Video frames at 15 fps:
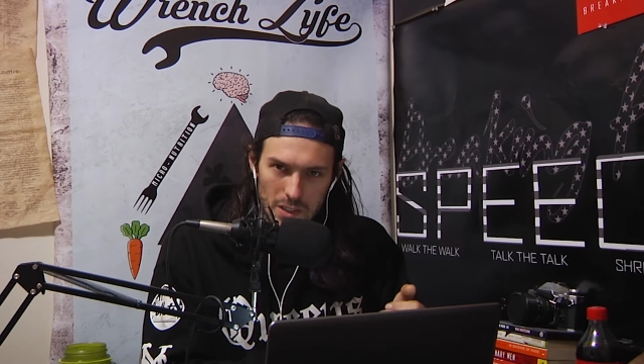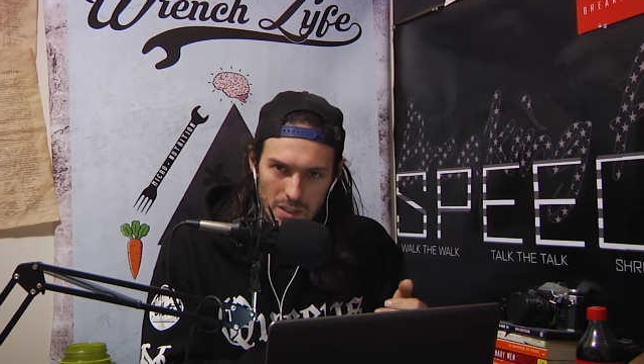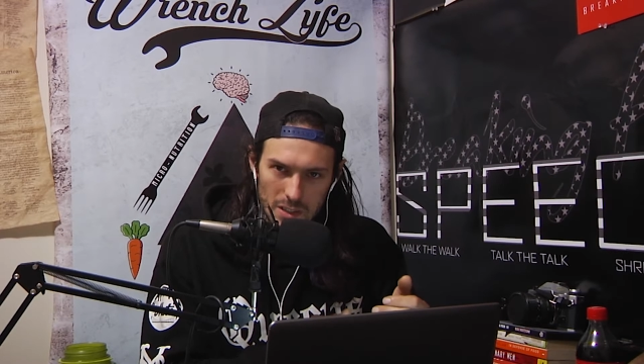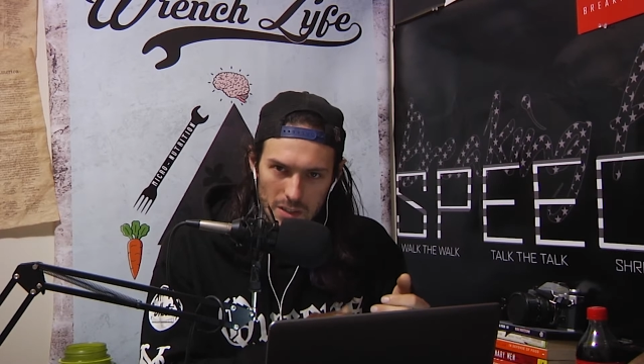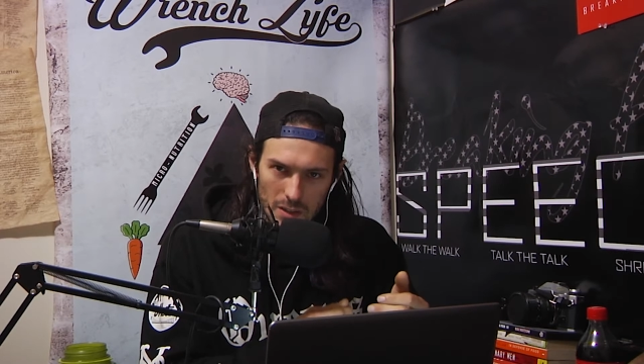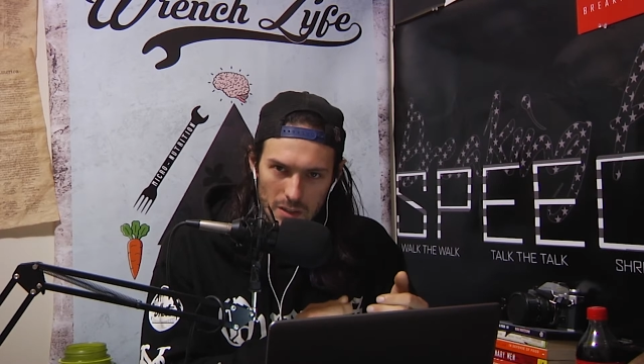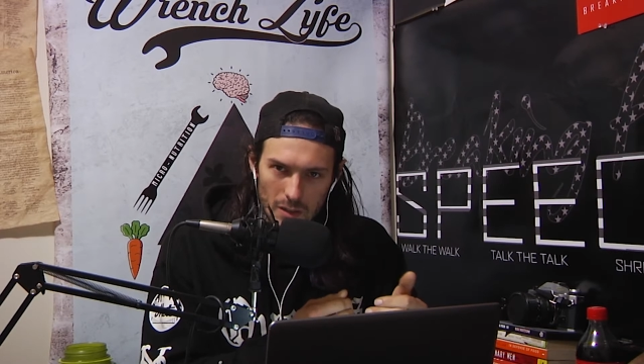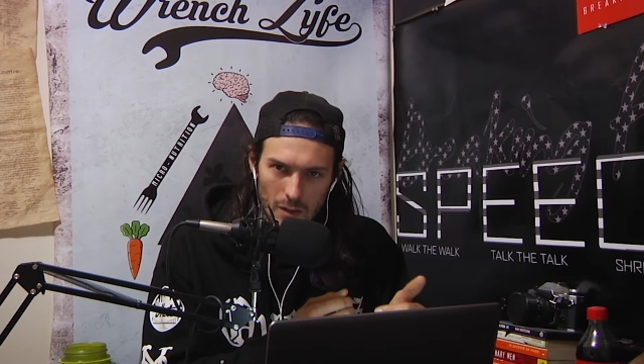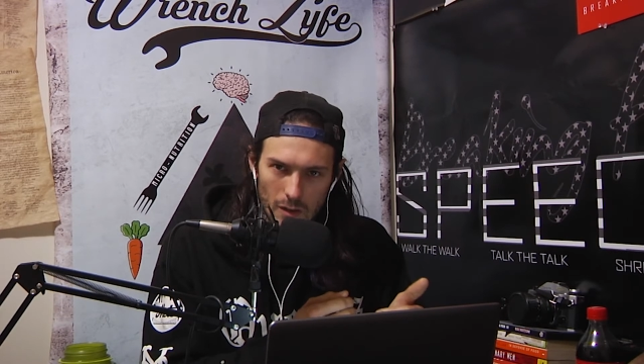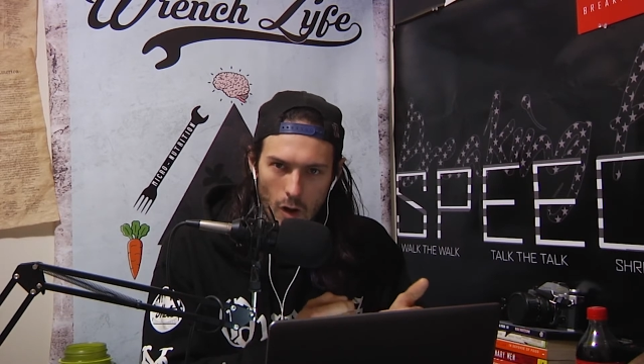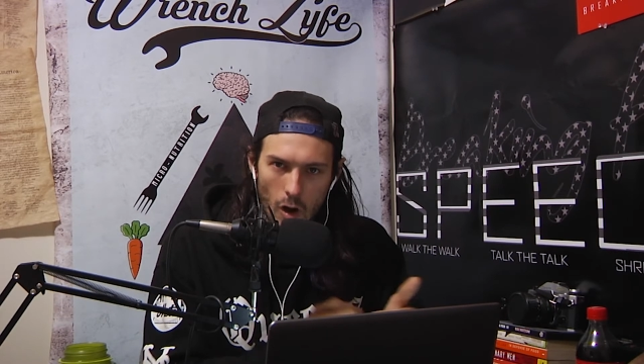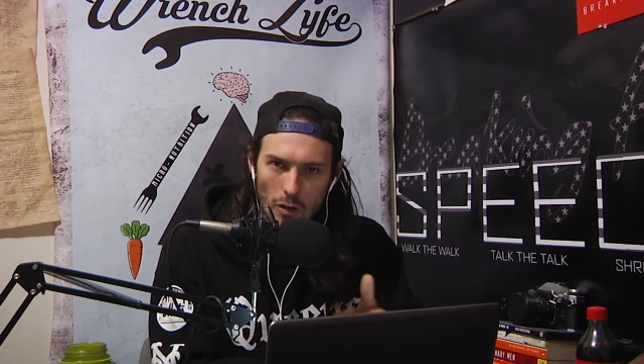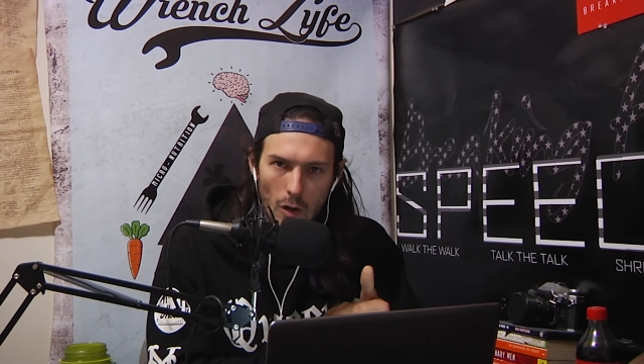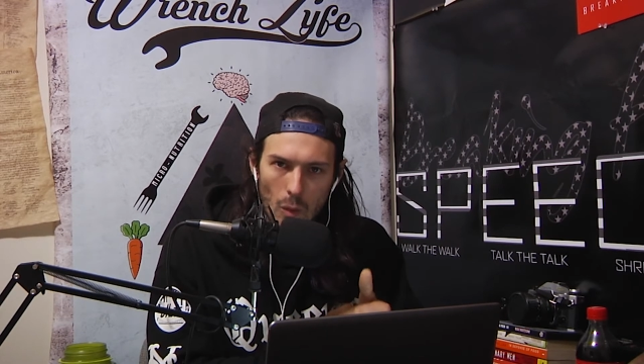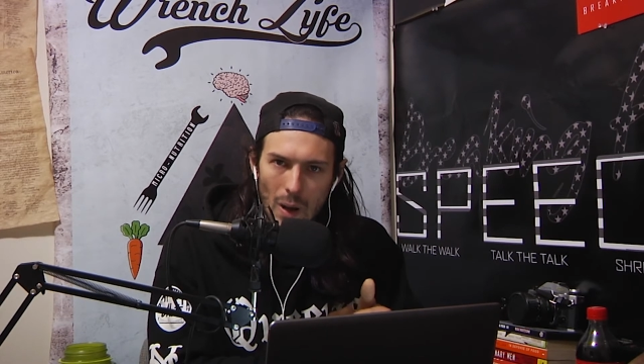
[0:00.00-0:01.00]
is
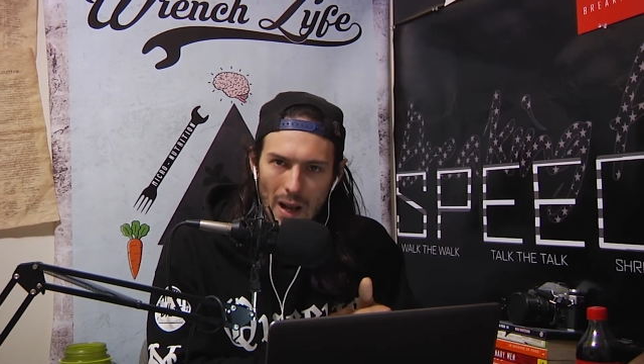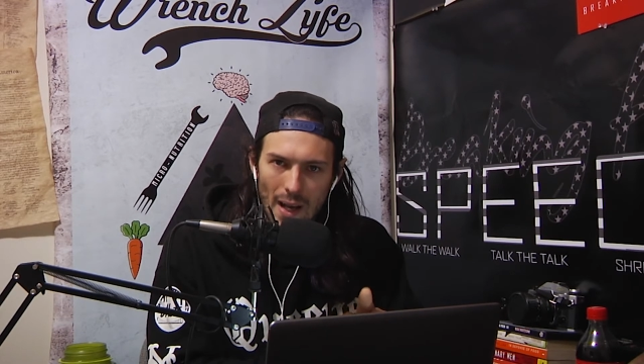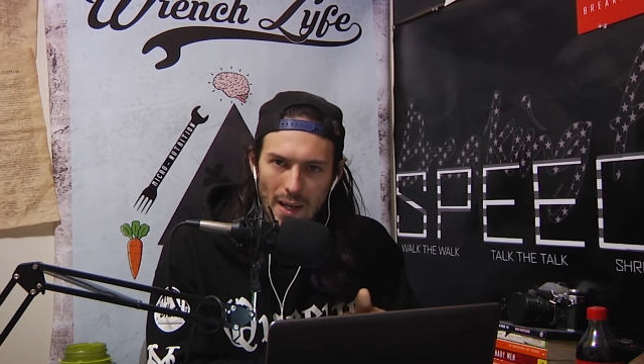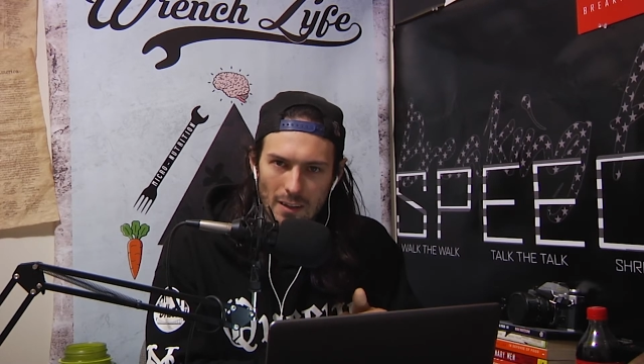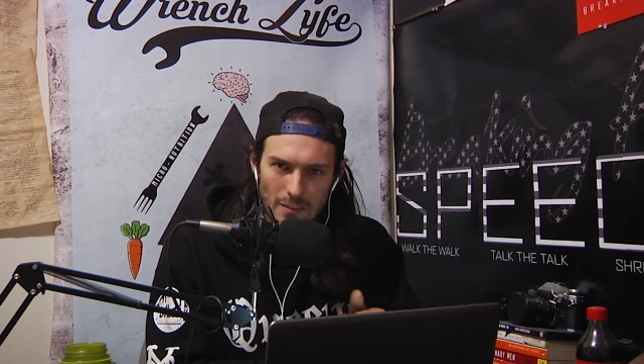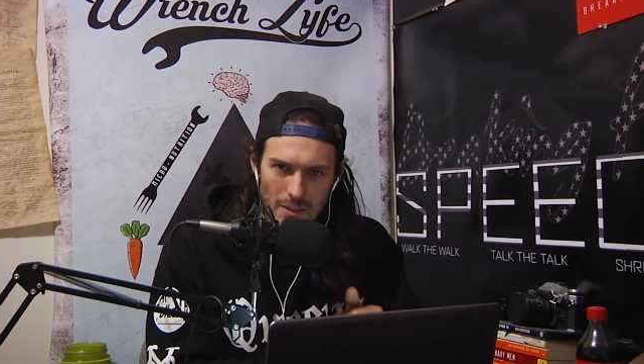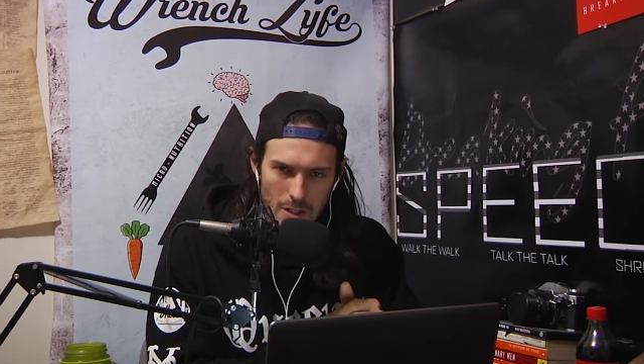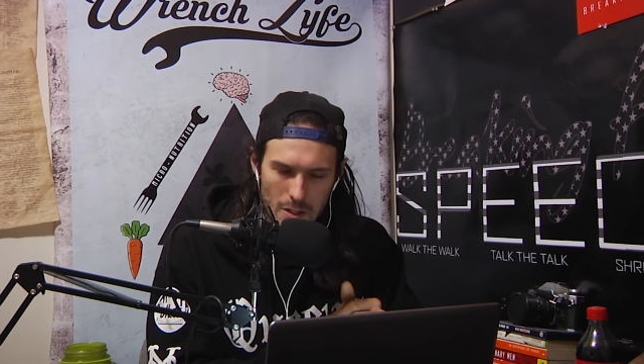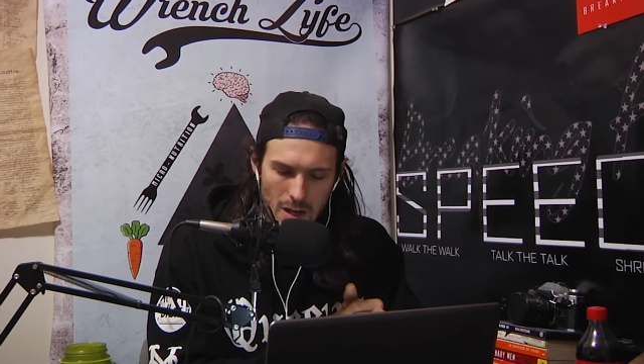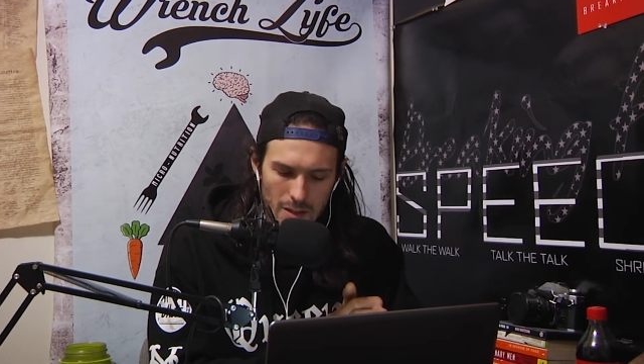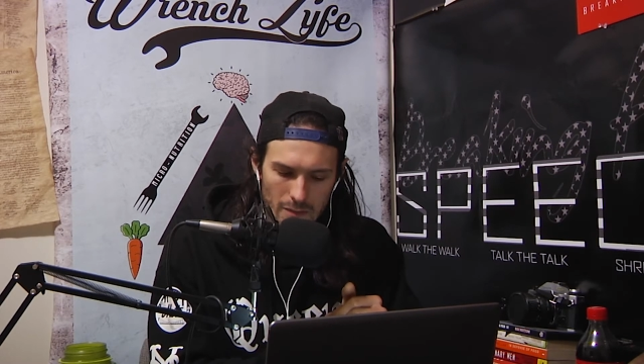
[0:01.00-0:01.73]
ROI, return on